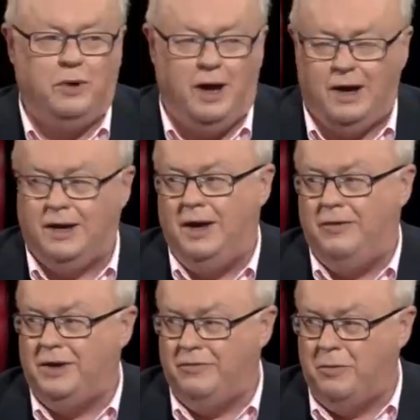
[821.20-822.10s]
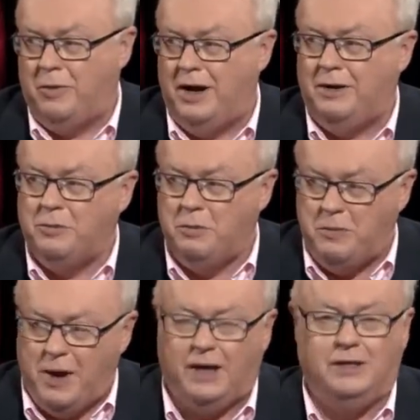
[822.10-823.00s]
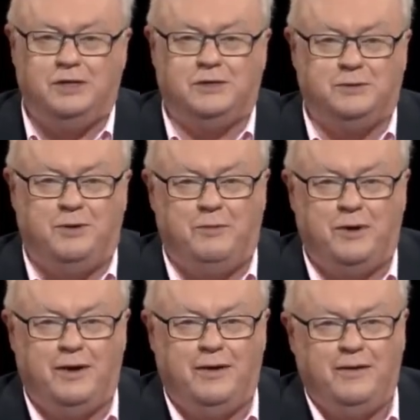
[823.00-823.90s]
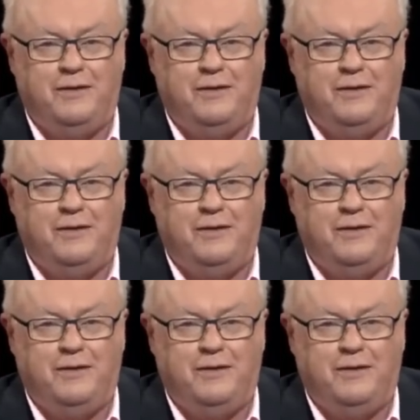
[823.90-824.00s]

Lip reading: We are going to have a break. We'll be back in just a moment.